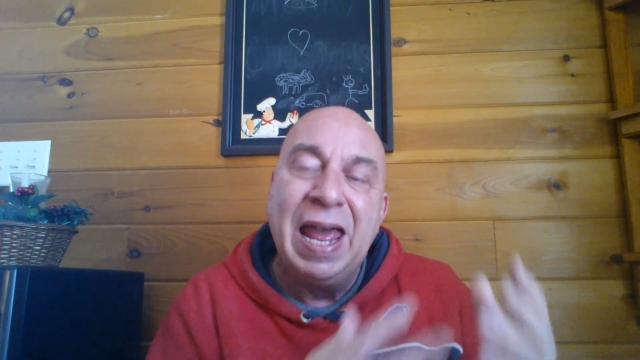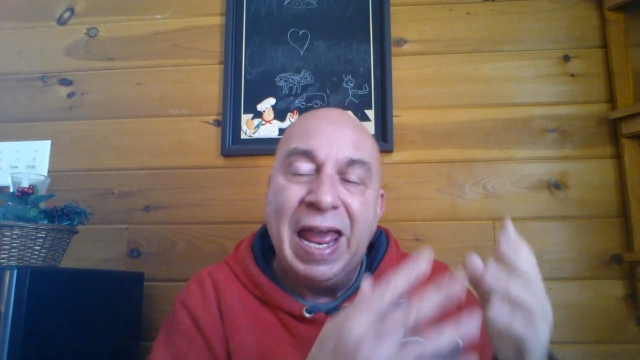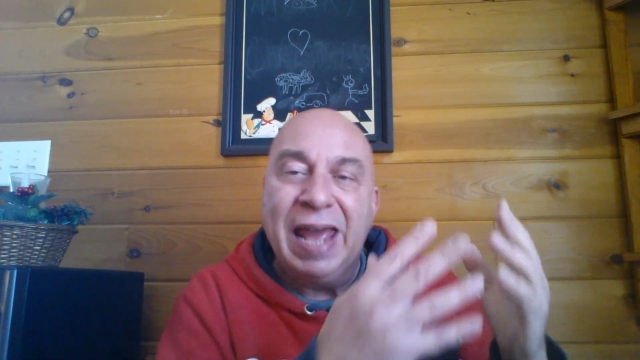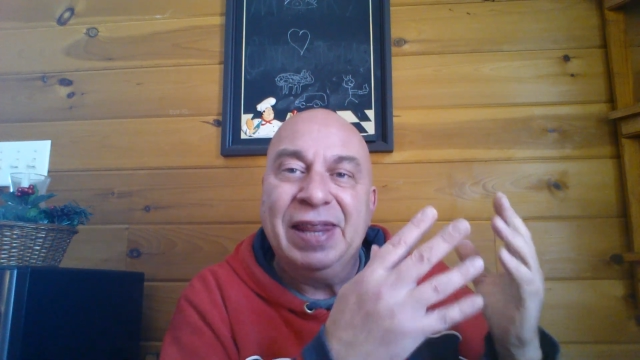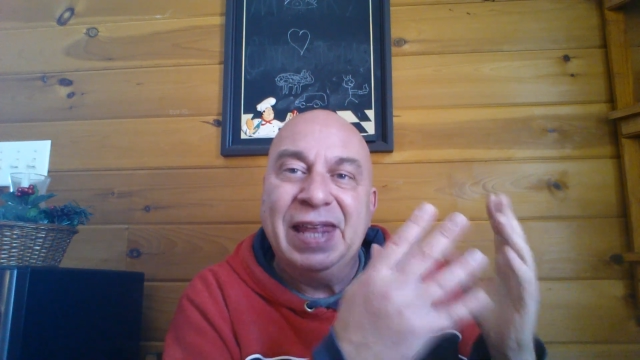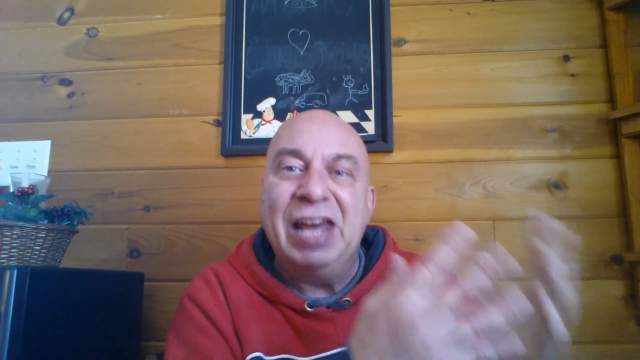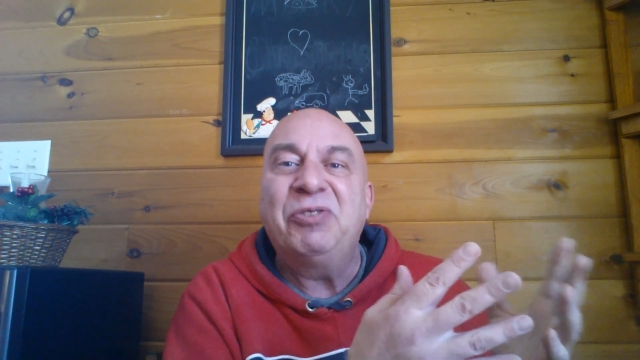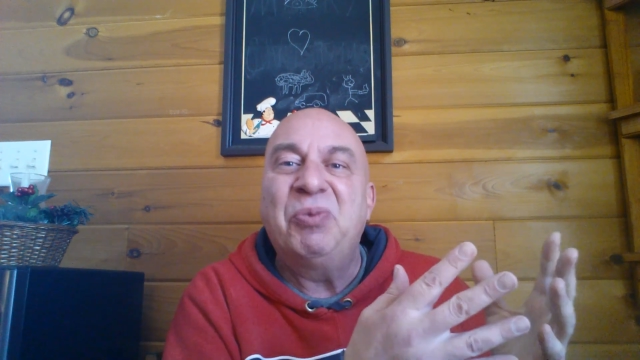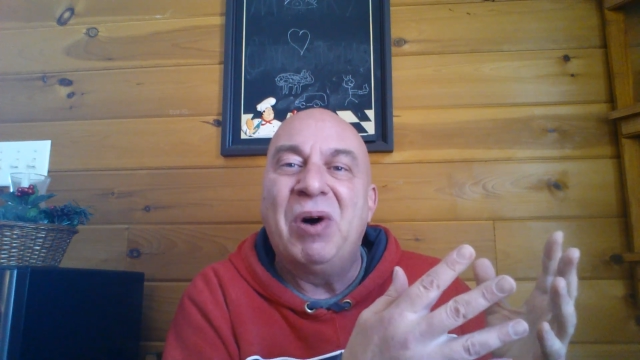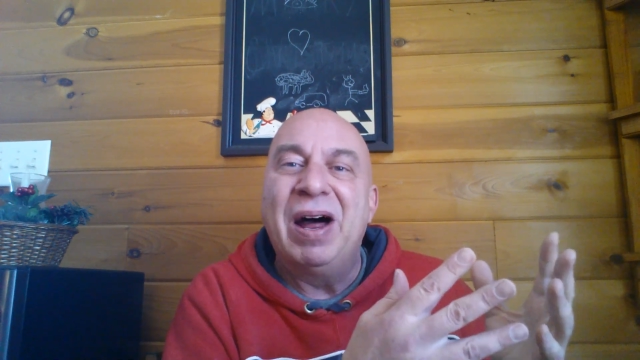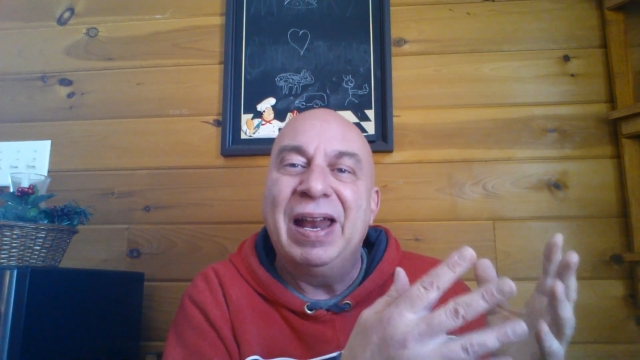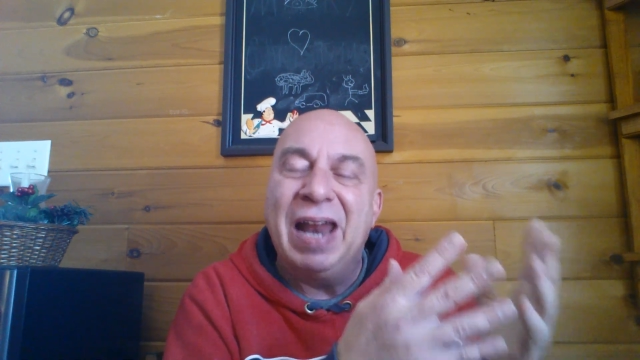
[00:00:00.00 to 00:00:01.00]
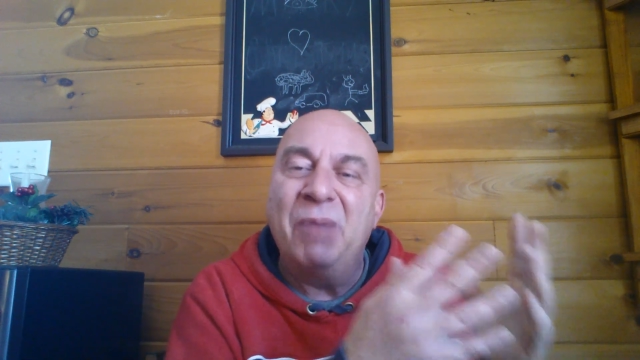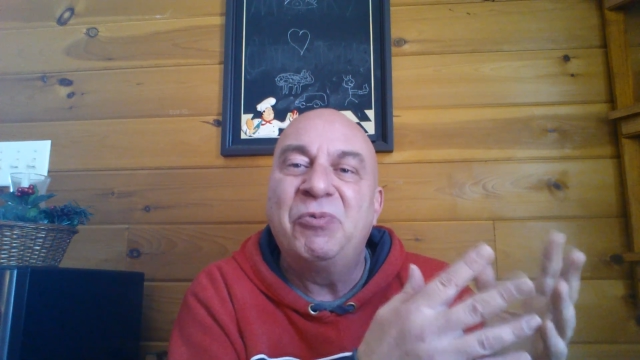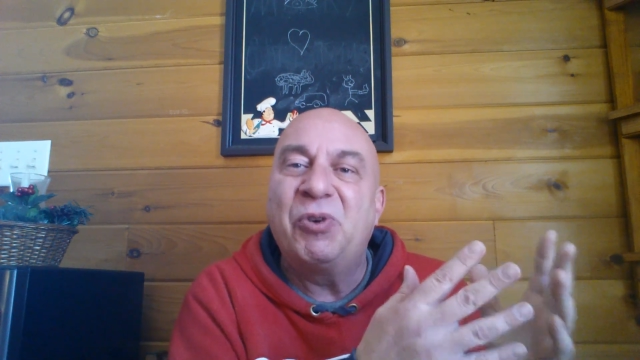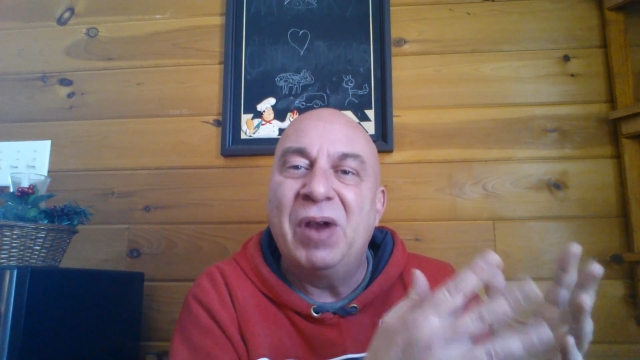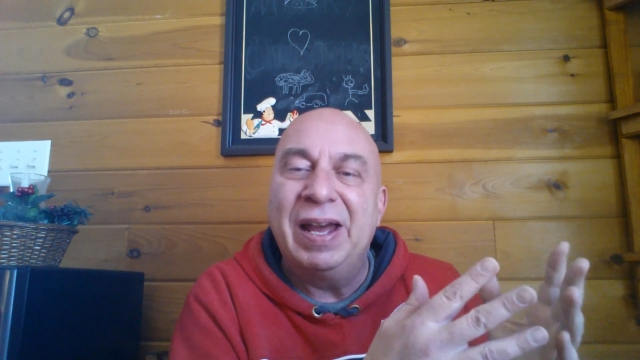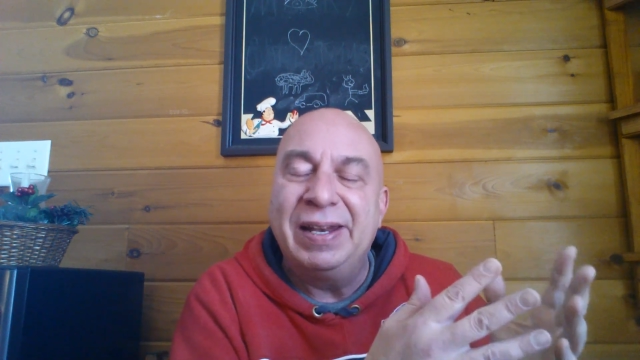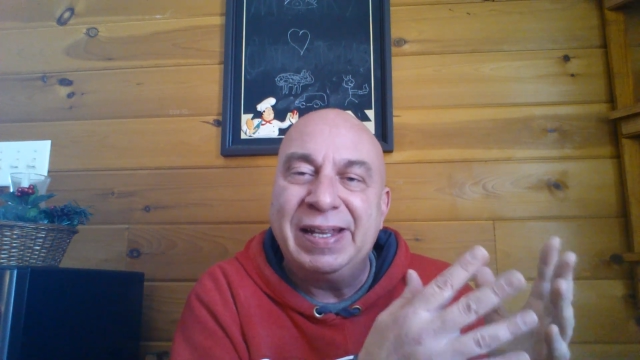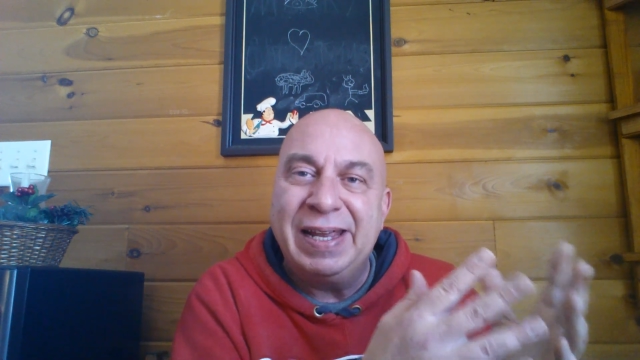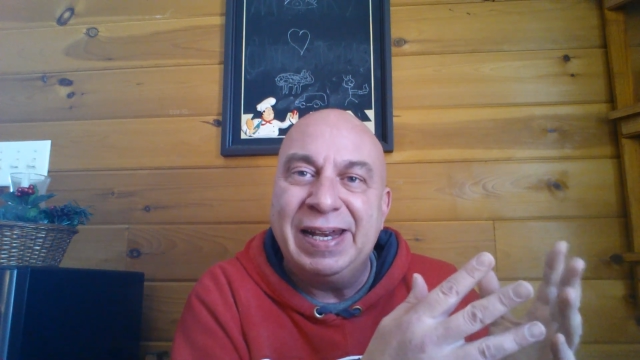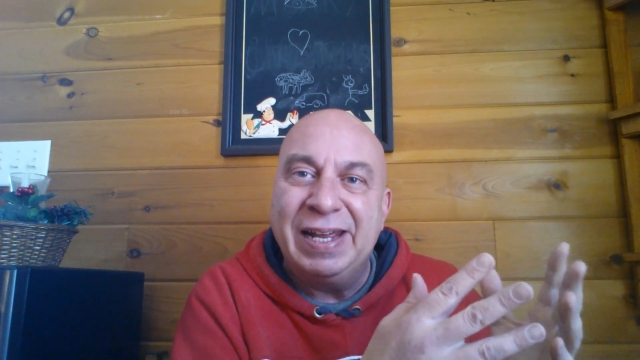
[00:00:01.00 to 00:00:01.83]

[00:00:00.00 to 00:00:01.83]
And that's what I'm trying to get